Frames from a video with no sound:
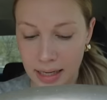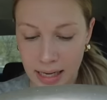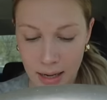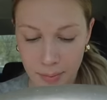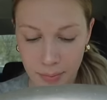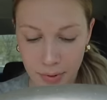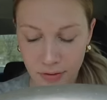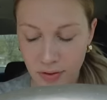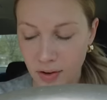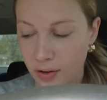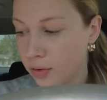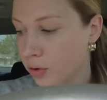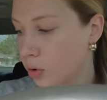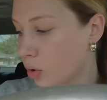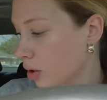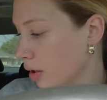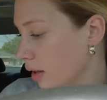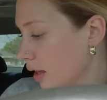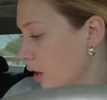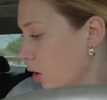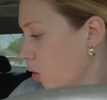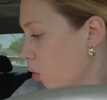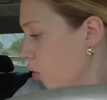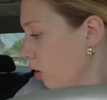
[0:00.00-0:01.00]
I can't believe I recorded
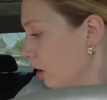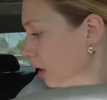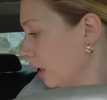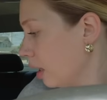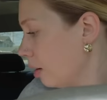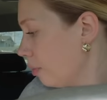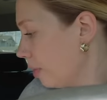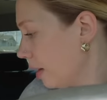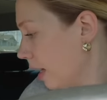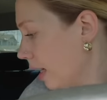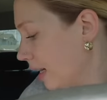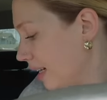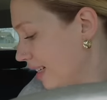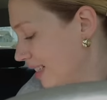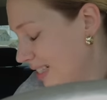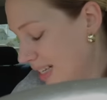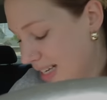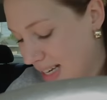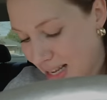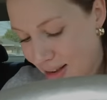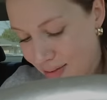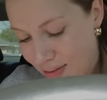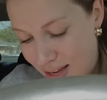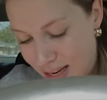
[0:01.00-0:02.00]
that whole clip and it
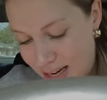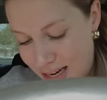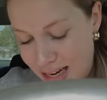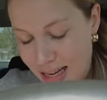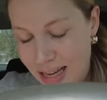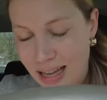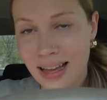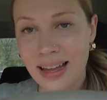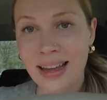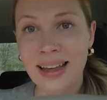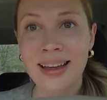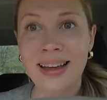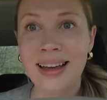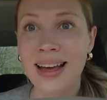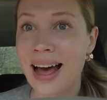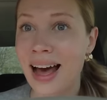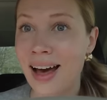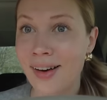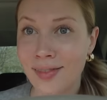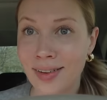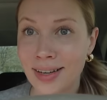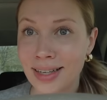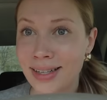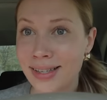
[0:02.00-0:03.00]
didn't even,
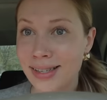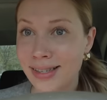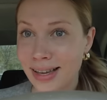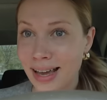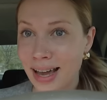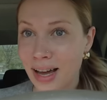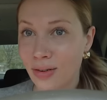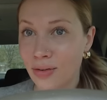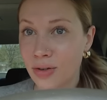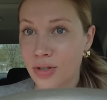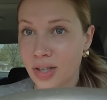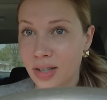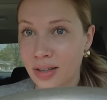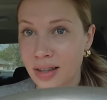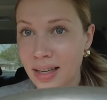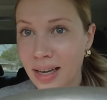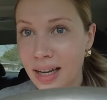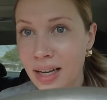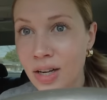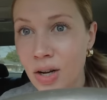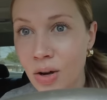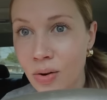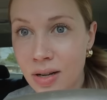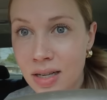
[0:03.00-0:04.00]
have any sound. Good thing
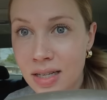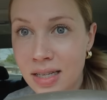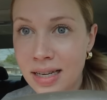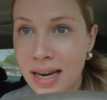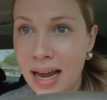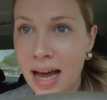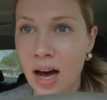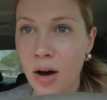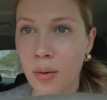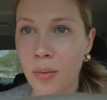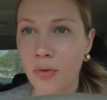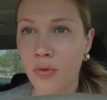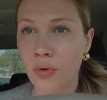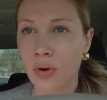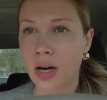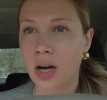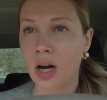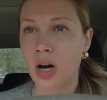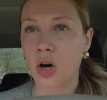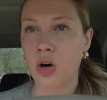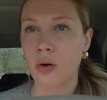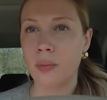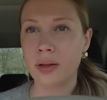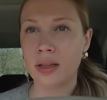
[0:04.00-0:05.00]
I noticed now before I got
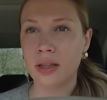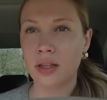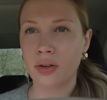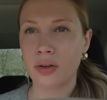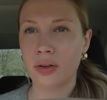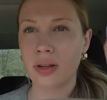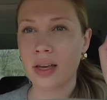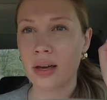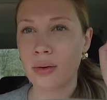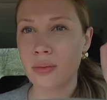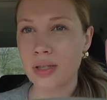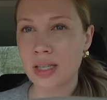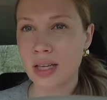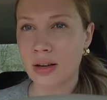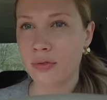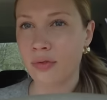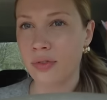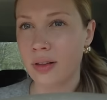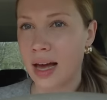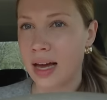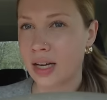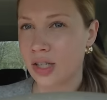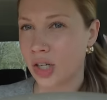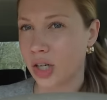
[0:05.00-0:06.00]
home. It literally was like
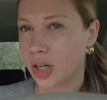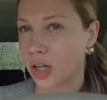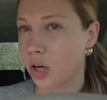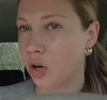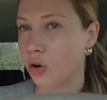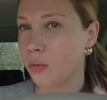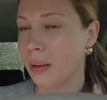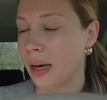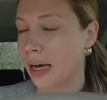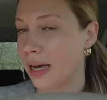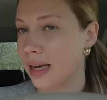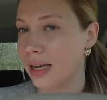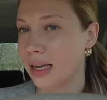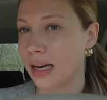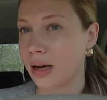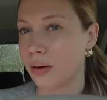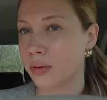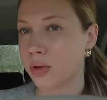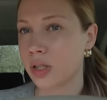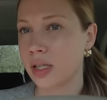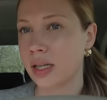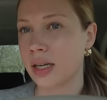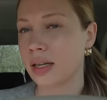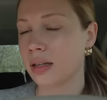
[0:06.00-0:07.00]
flashing no mic and I
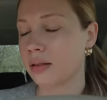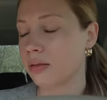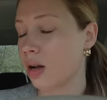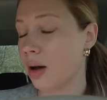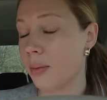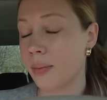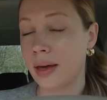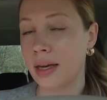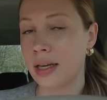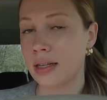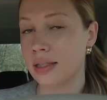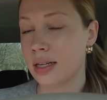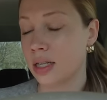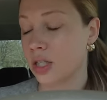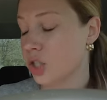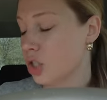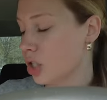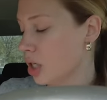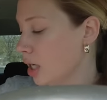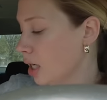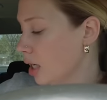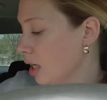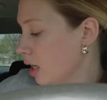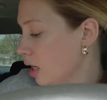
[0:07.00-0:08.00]
was like not paying
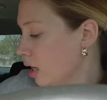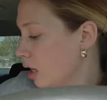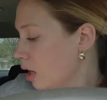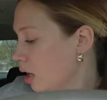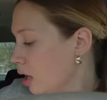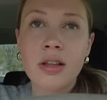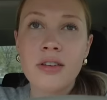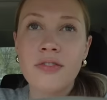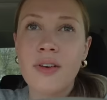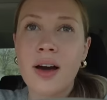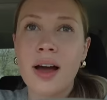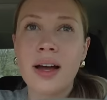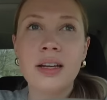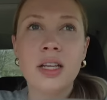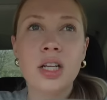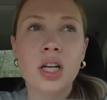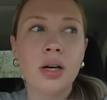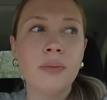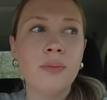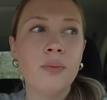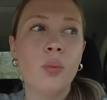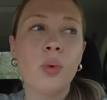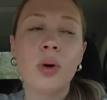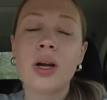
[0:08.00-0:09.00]
attention. Really fine, you
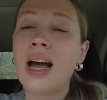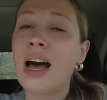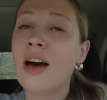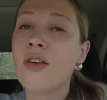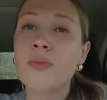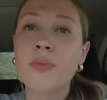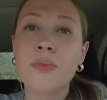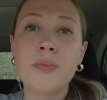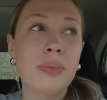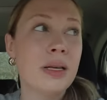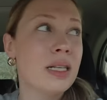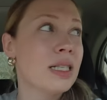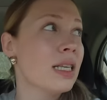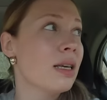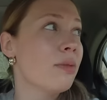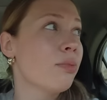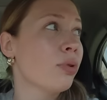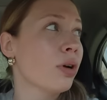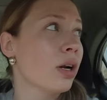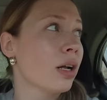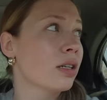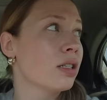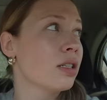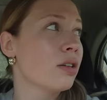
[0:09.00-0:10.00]
know, we have busy,
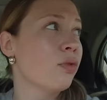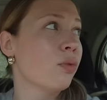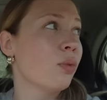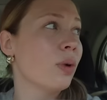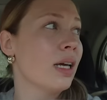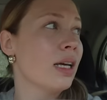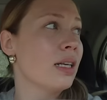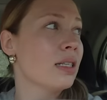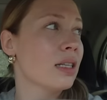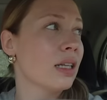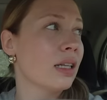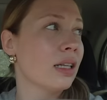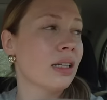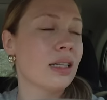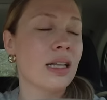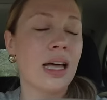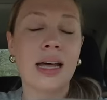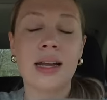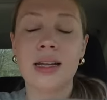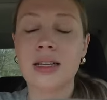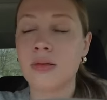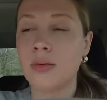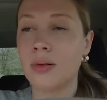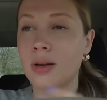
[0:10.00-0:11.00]
productive weeks and
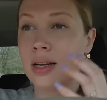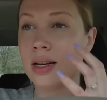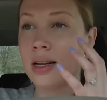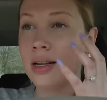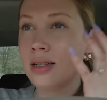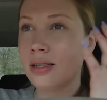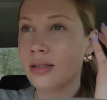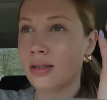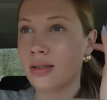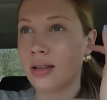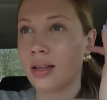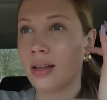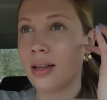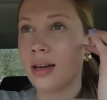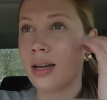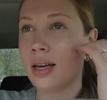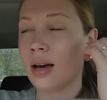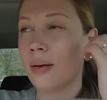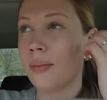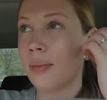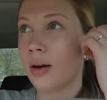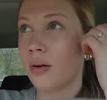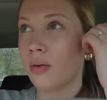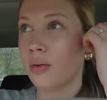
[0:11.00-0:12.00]
that is what it is. There's a lady
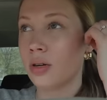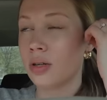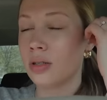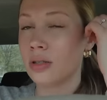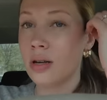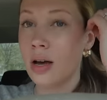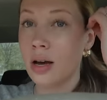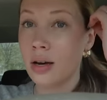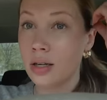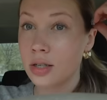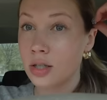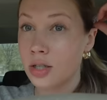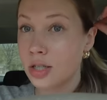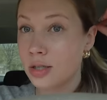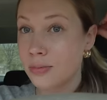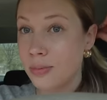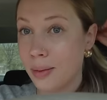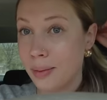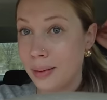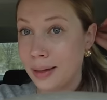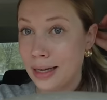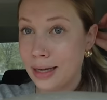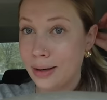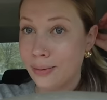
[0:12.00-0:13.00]
coming out with her dog and she's
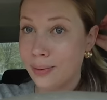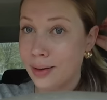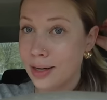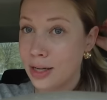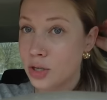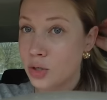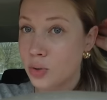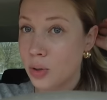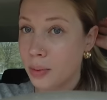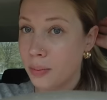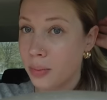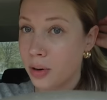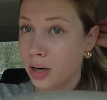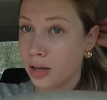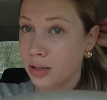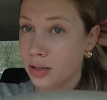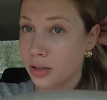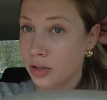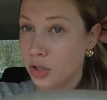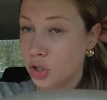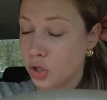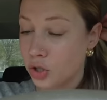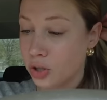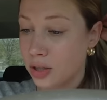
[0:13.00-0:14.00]
probably like, what are you doing parked
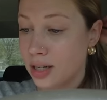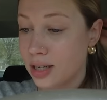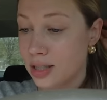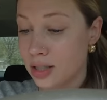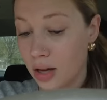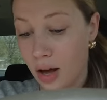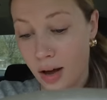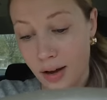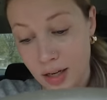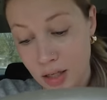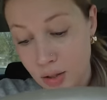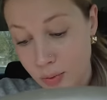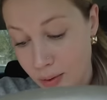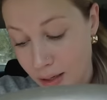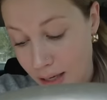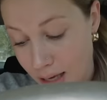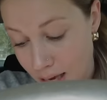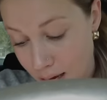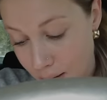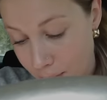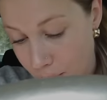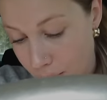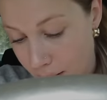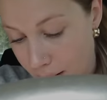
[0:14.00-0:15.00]
on the street and talking to a
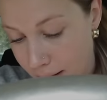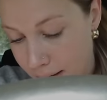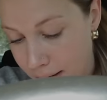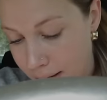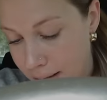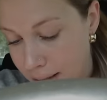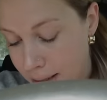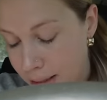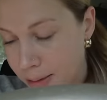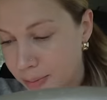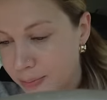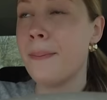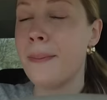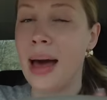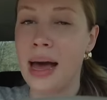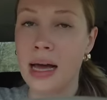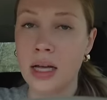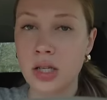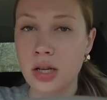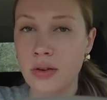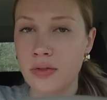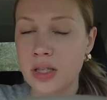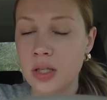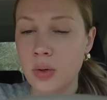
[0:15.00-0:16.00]
camera? Matt
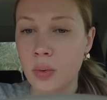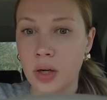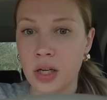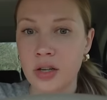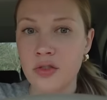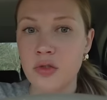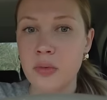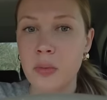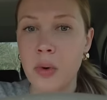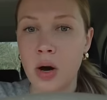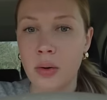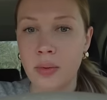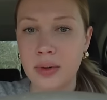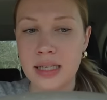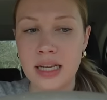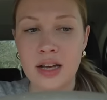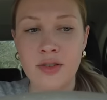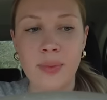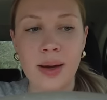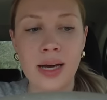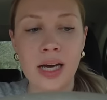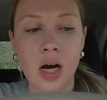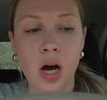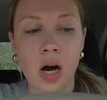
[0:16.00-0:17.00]
is obviously working from home because I have
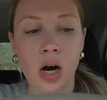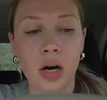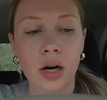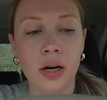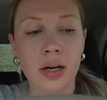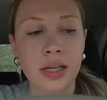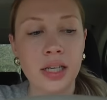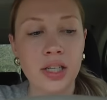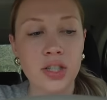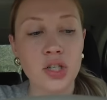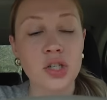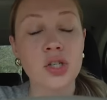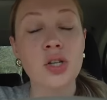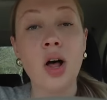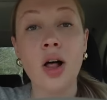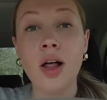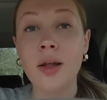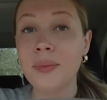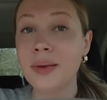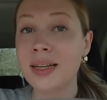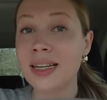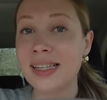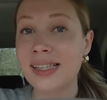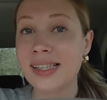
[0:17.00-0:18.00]
my car. He just
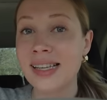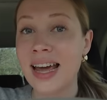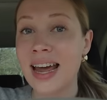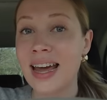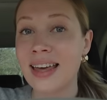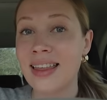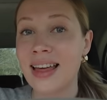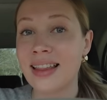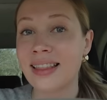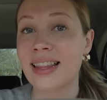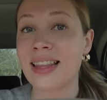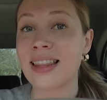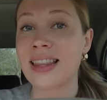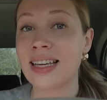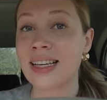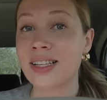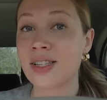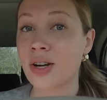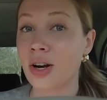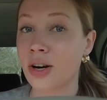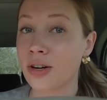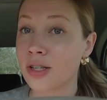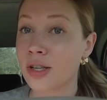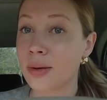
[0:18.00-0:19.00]
called me to say that they think his
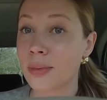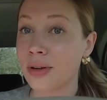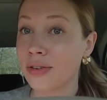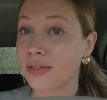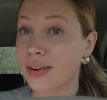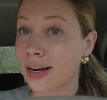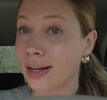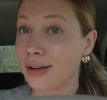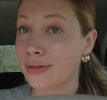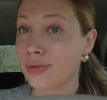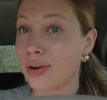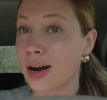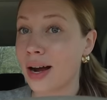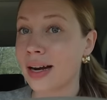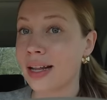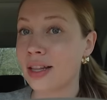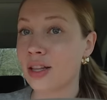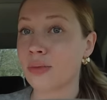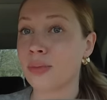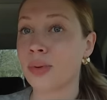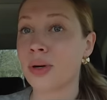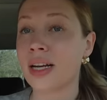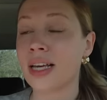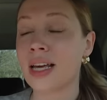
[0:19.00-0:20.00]
car is gonna be ready Friday.
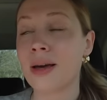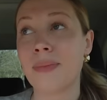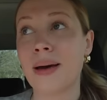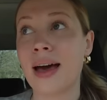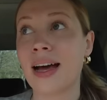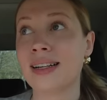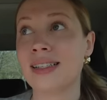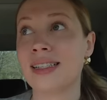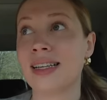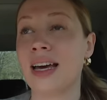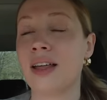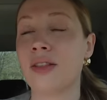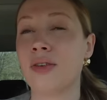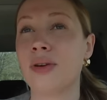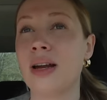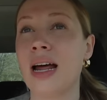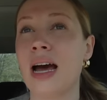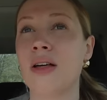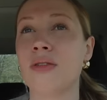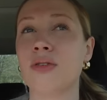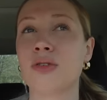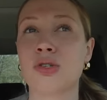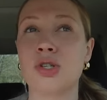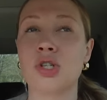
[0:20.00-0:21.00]
They're putting it back together
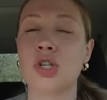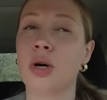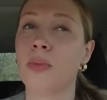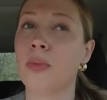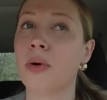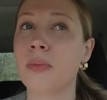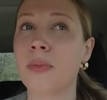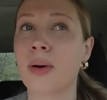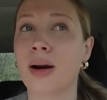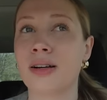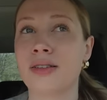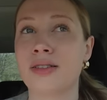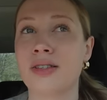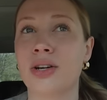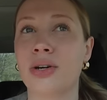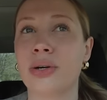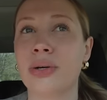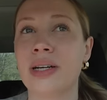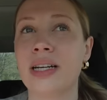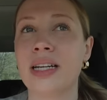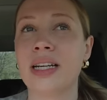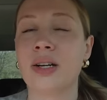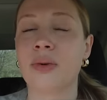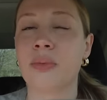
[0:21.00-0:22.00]
now. There's no more parts that are
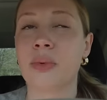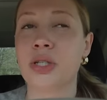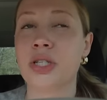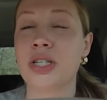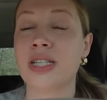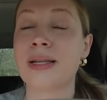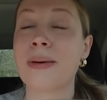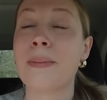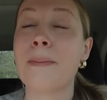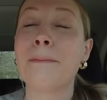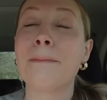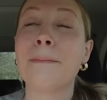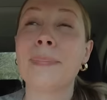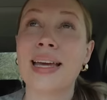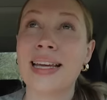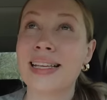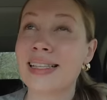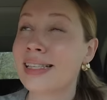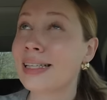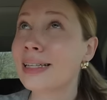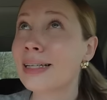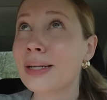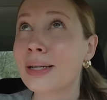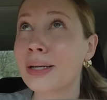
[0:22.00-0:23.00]
needed, which is
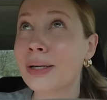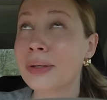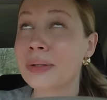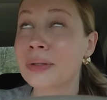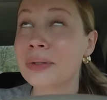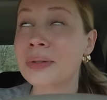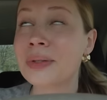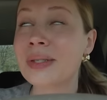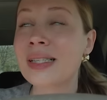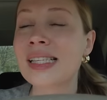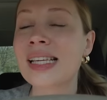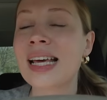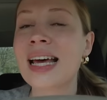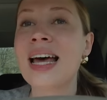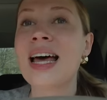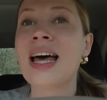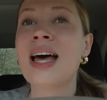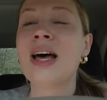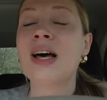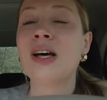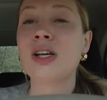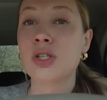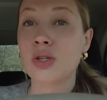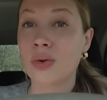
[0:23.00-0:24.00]
amazing news.
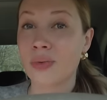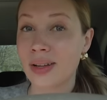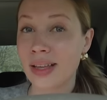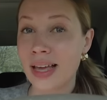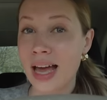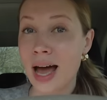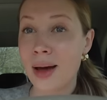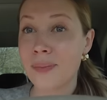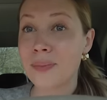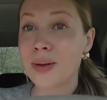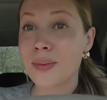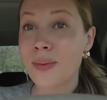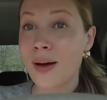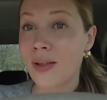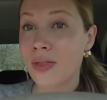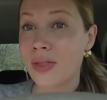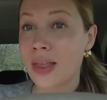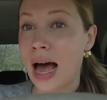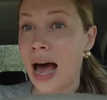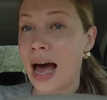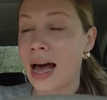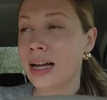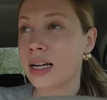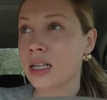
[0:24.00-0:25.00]
So really happy about
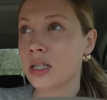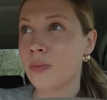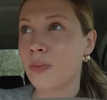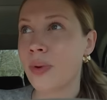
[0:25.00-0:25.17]
that.